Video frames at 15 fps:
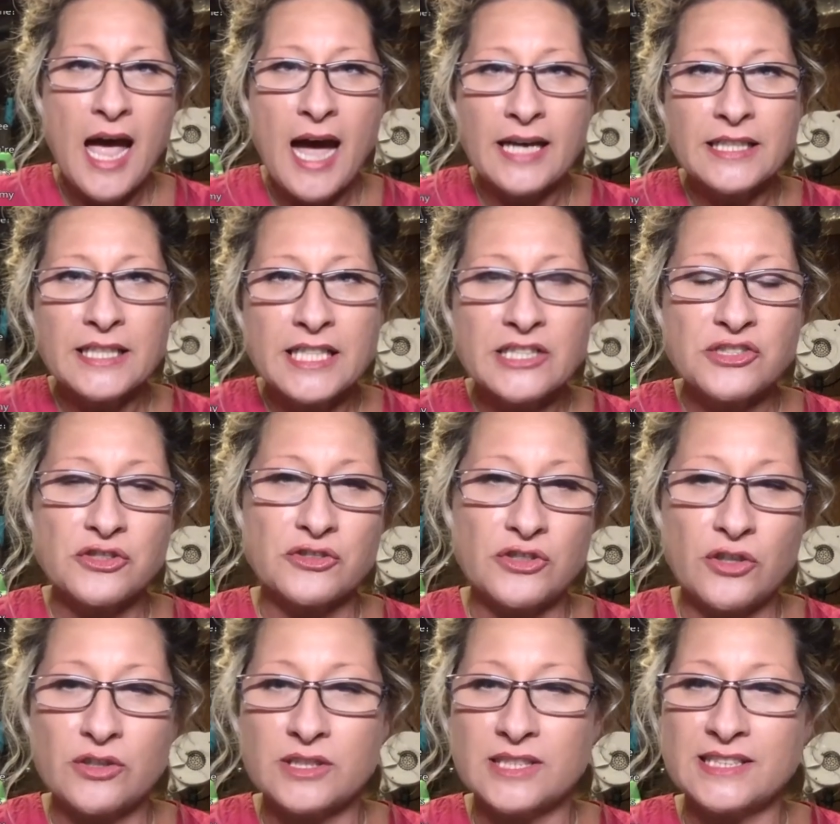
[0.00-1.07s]
How to get your
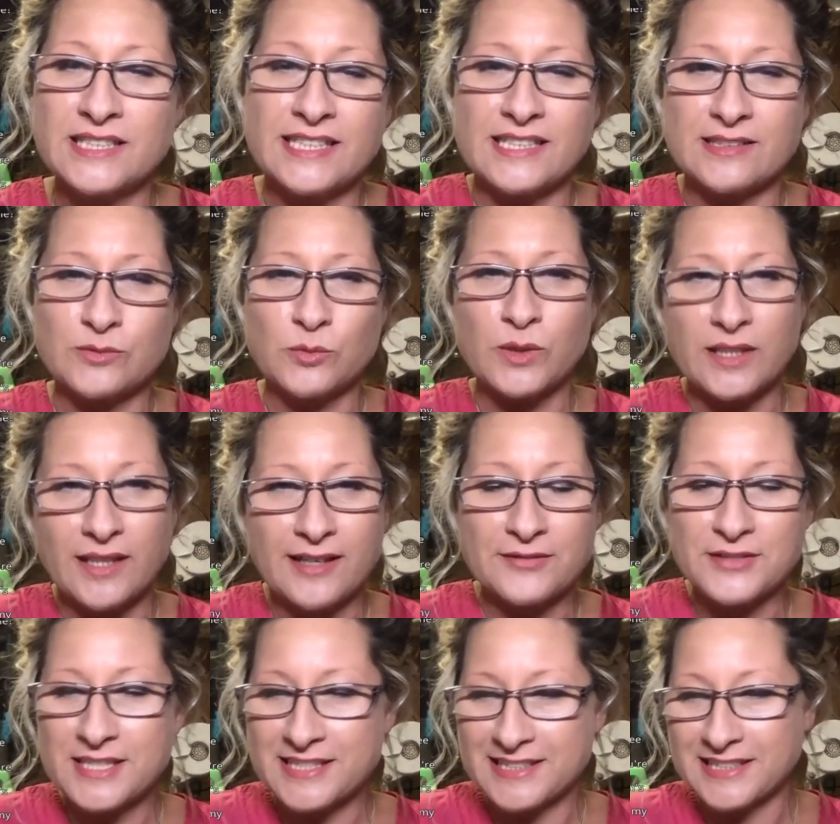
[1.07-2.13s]
dog clean? Well,
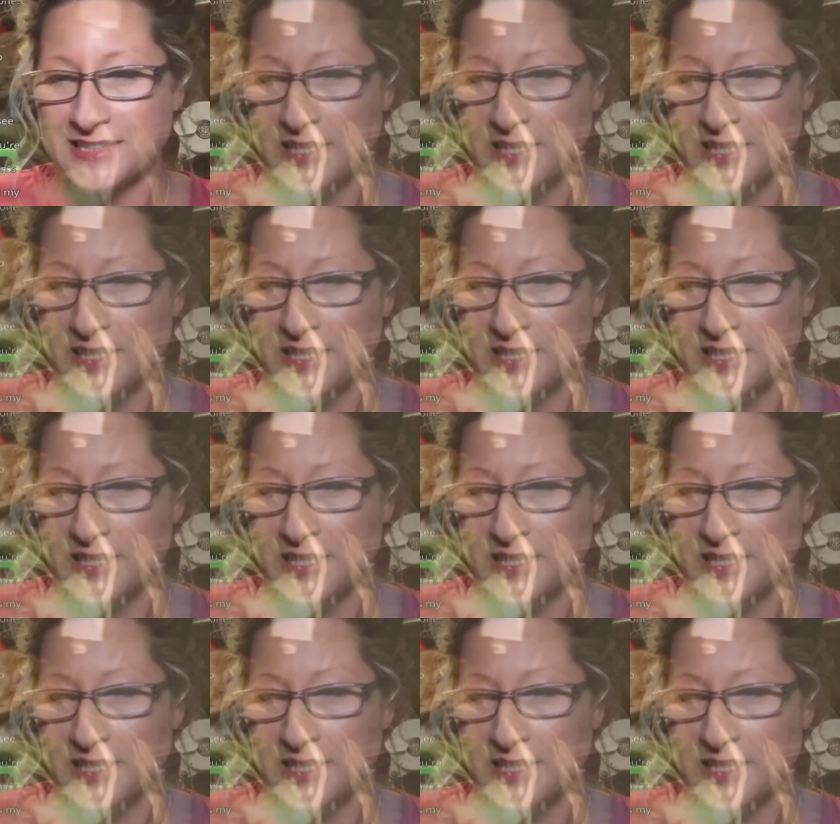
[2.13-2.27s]
obviously,